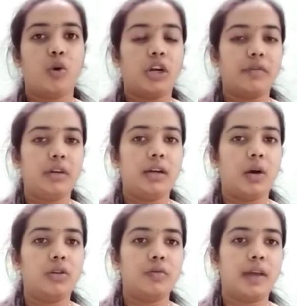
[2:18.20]
Whatever
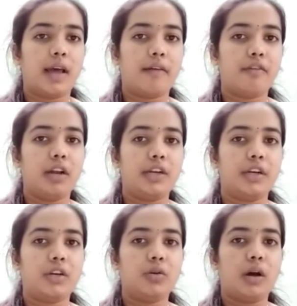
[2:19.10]
doubts we have
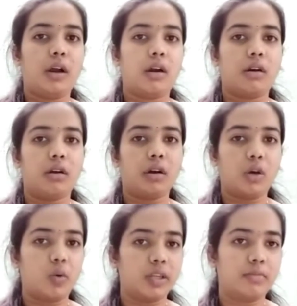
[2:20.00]
related to our
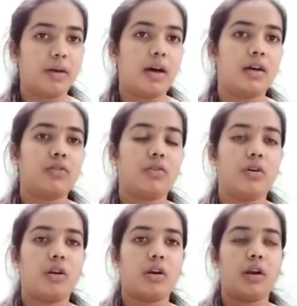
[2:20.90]
quiz marks
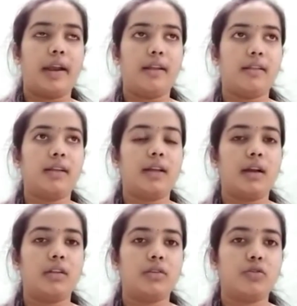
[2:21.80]
or anything
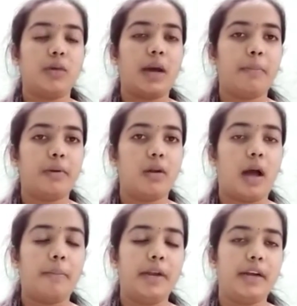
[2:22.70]
that is to be
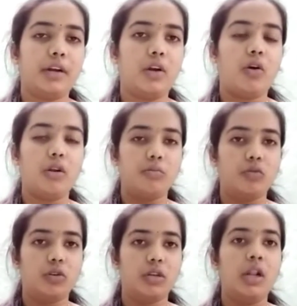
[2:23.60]
updated on
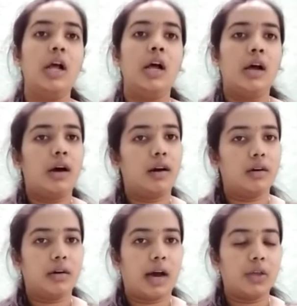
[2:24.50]
Moodle,
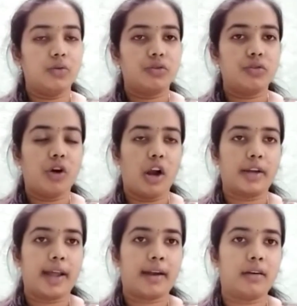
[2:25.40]
I used to
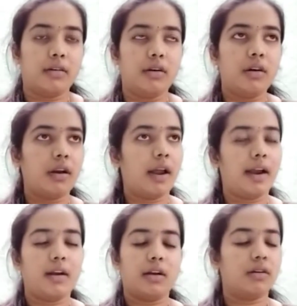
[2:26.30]
contact her,
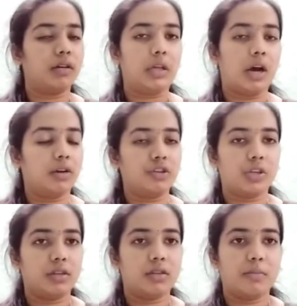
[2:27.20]
and
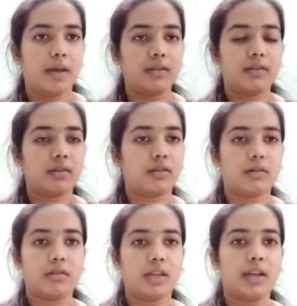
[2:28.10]
she is the best
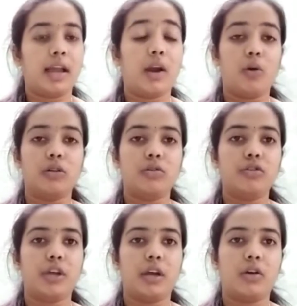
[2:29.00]
thing. And also
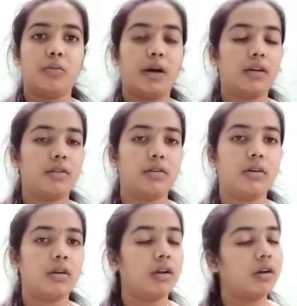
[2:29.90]
Jayakumar
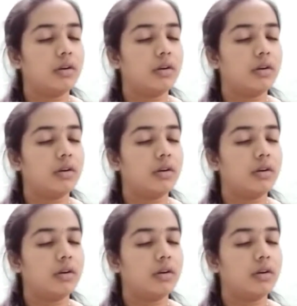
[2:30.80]
sir